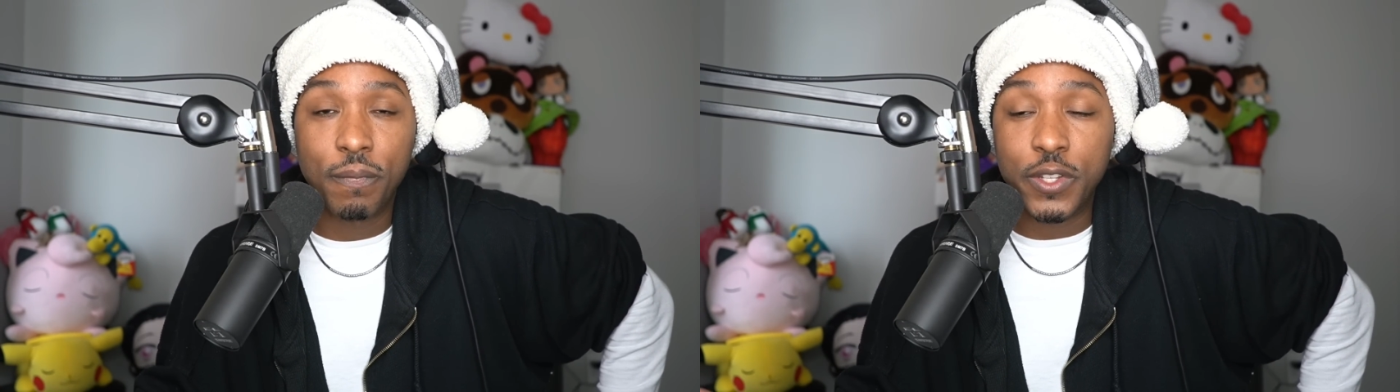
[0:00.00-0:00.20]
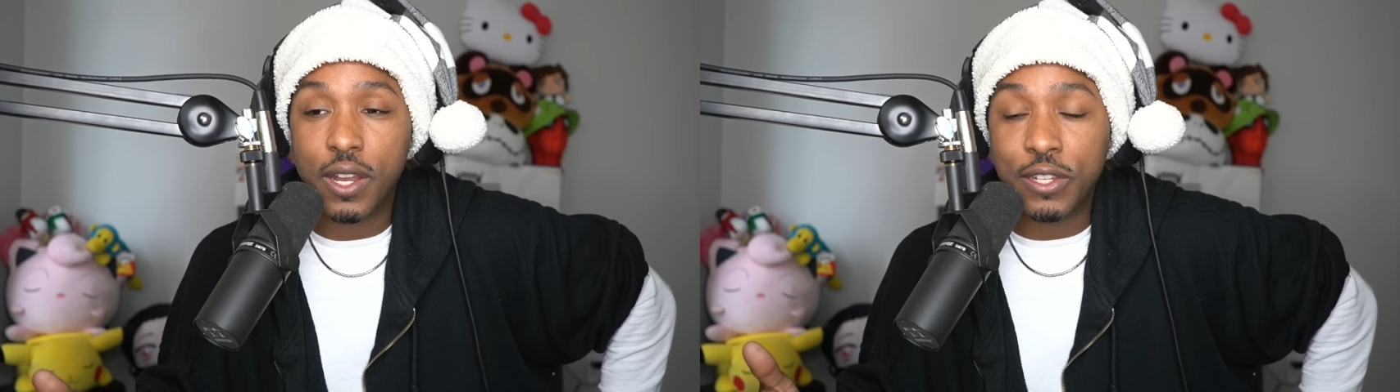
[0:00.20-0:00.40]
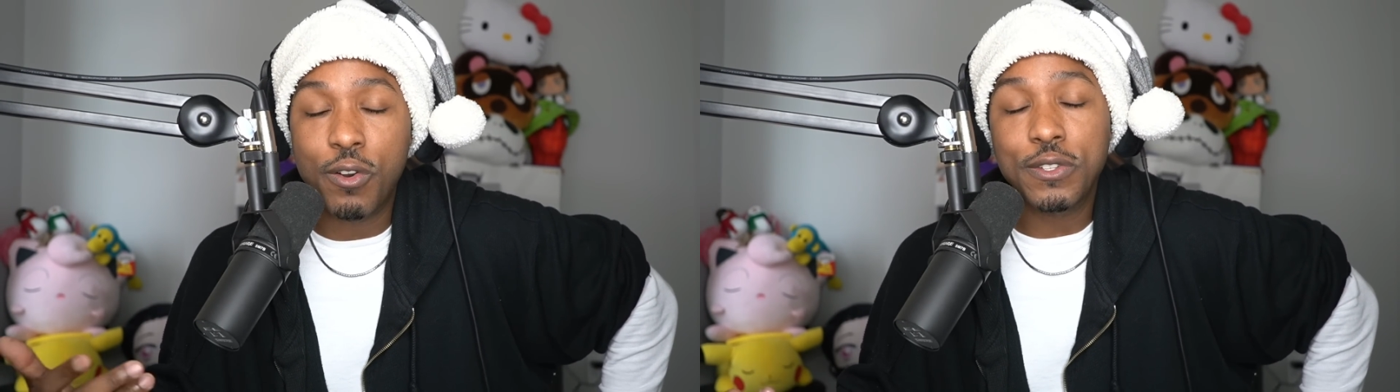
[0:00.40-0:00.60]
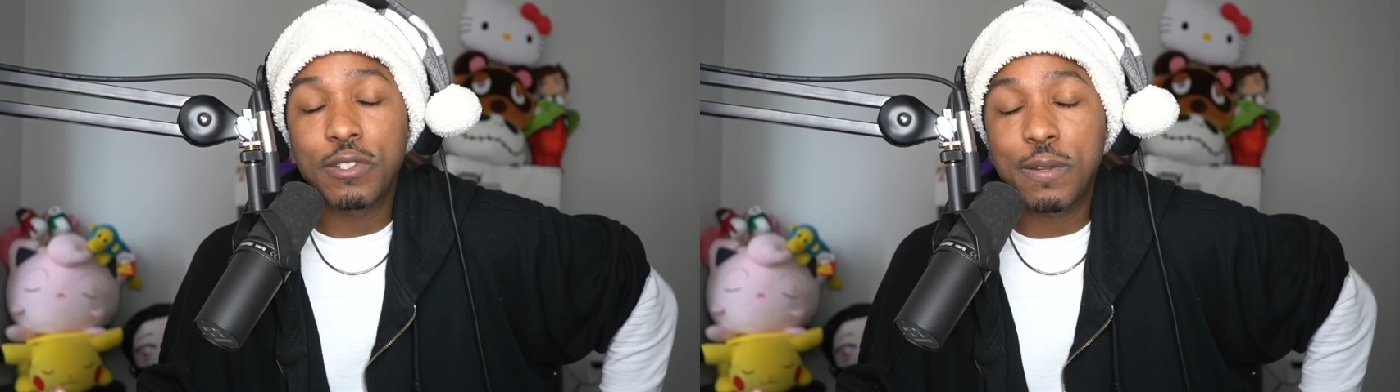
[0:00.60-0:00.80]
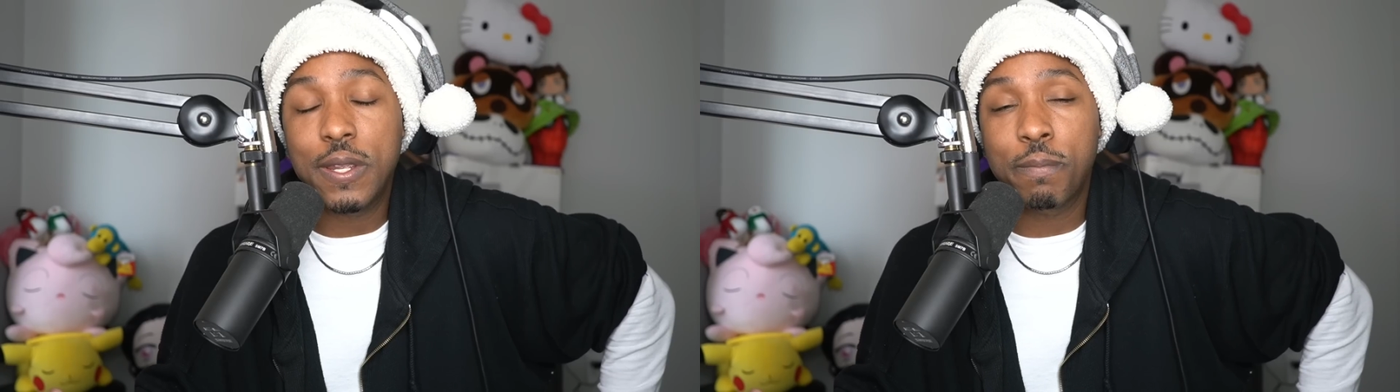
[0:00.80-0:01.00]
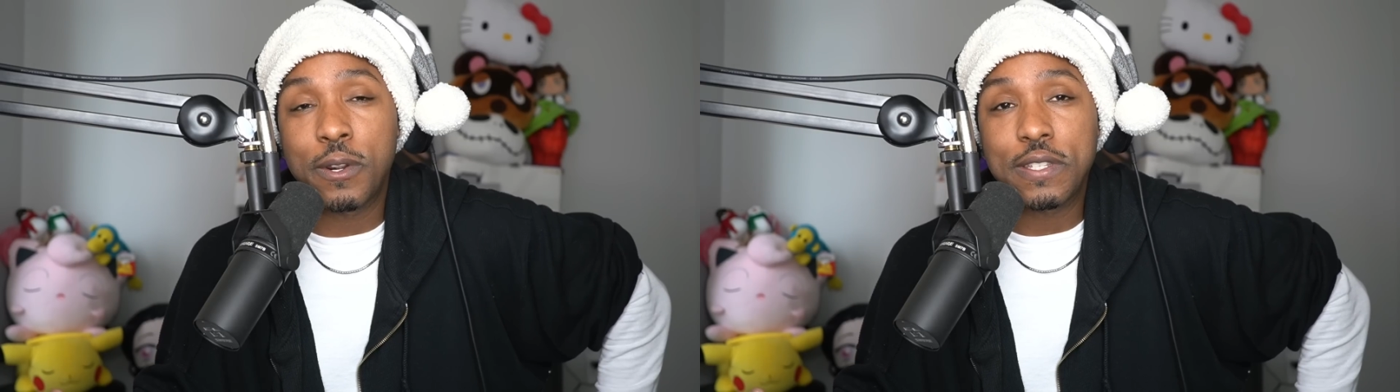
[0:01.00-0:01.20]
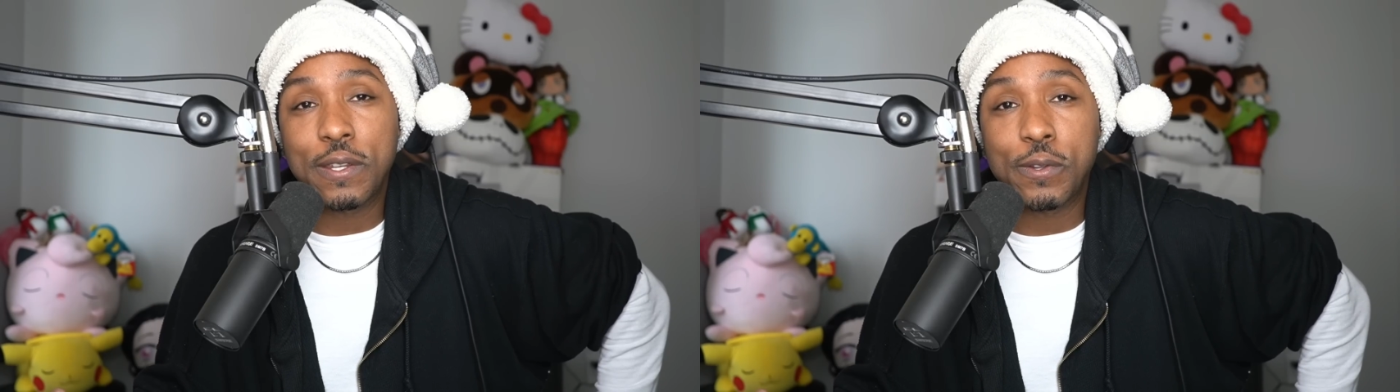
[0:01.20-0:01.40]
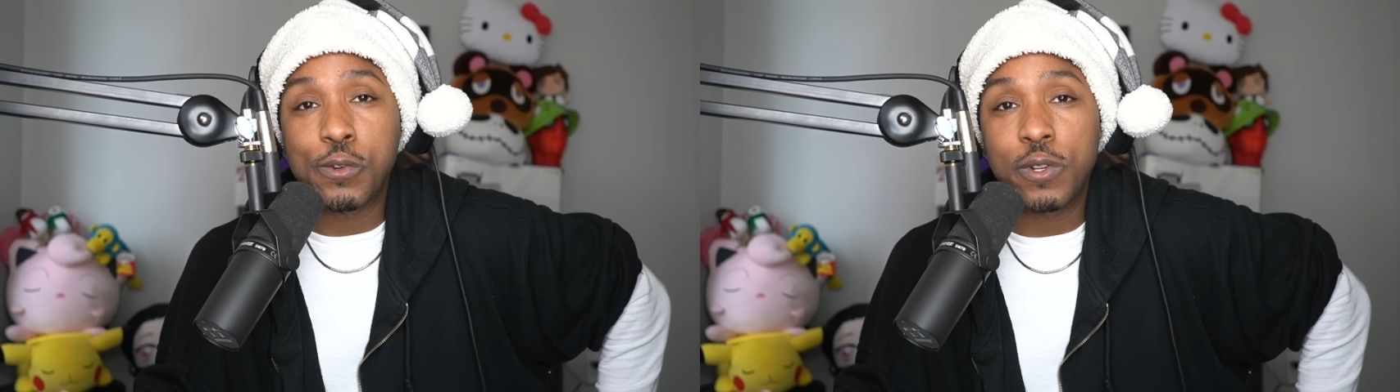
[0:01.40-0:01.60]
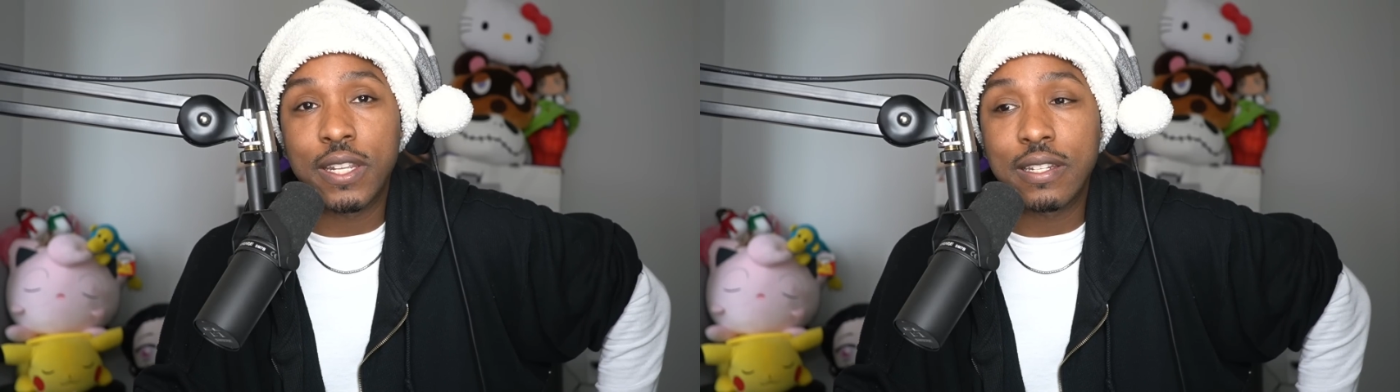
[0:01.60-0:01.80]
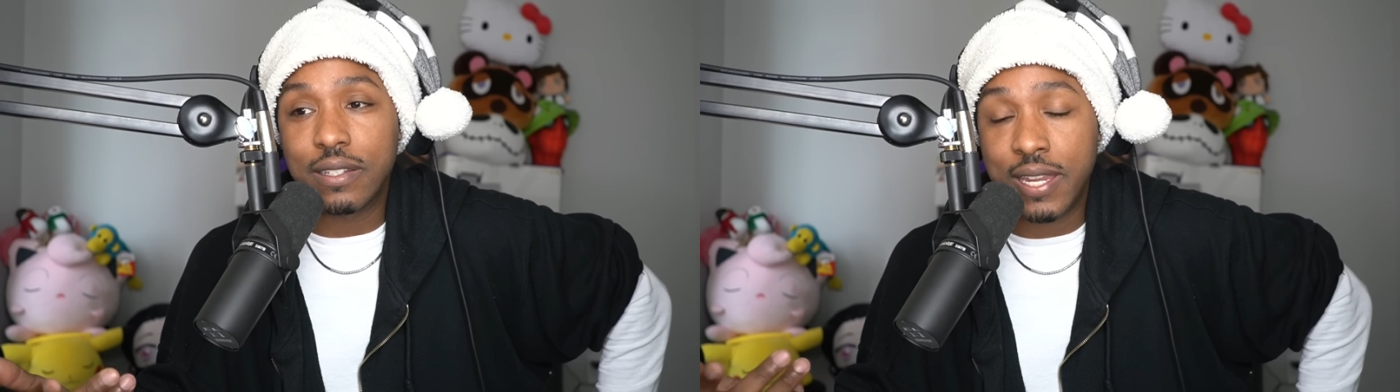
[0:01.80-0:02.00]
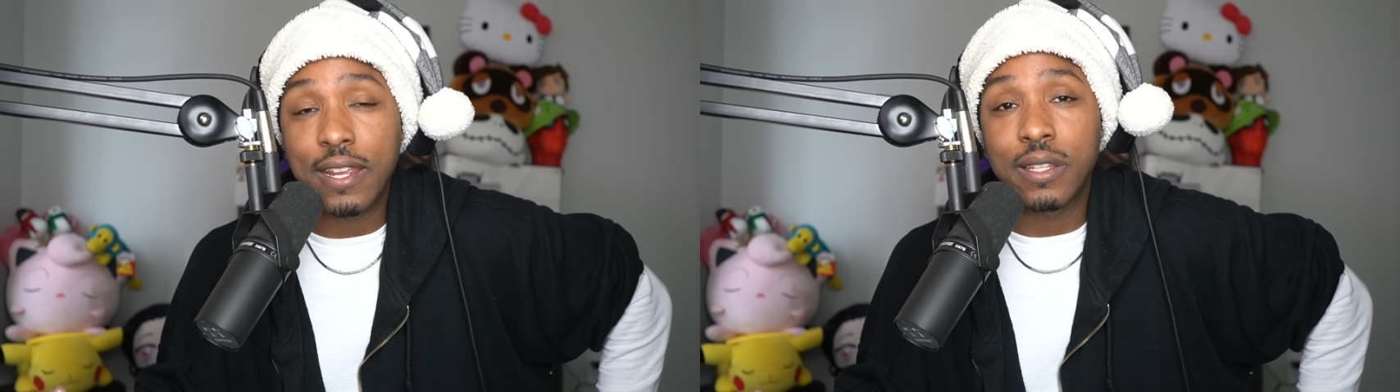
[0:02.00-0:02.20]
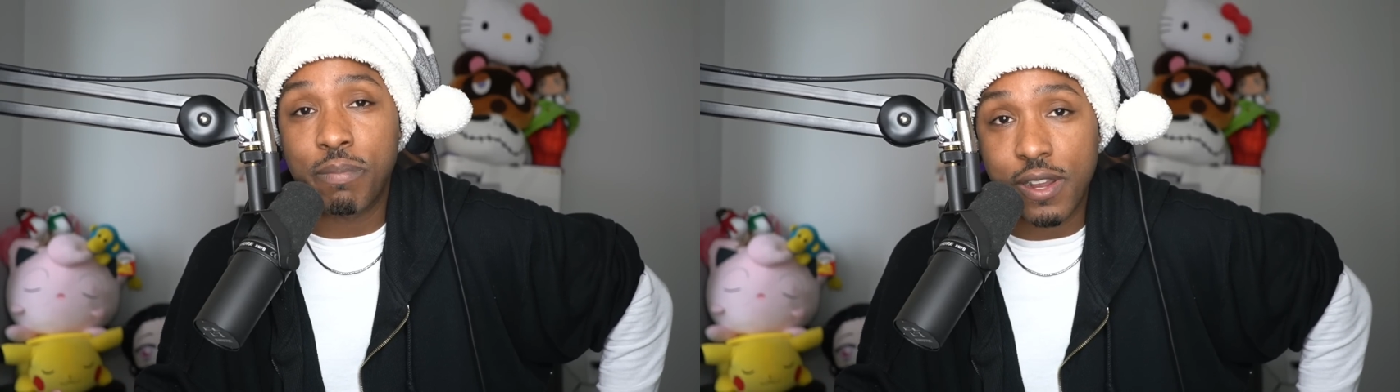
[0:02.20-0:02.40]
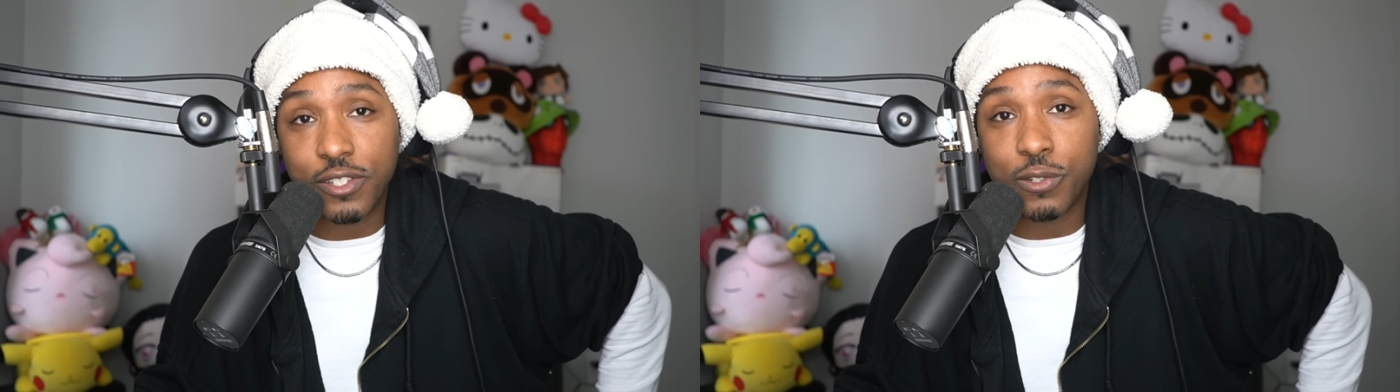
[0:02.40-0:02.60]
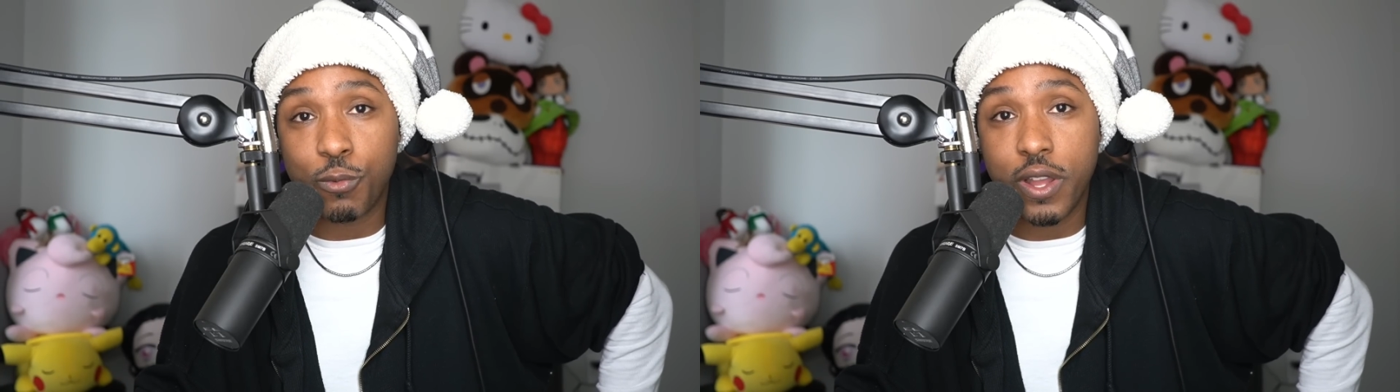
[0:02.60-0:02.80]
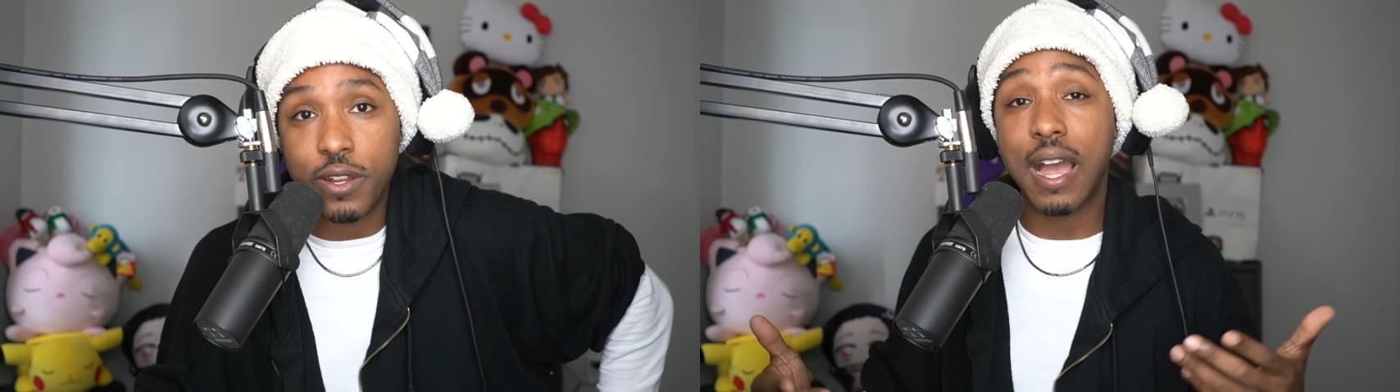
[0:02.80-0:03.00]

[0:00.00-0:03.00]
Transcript: you also need to be a person who can take the punch as well.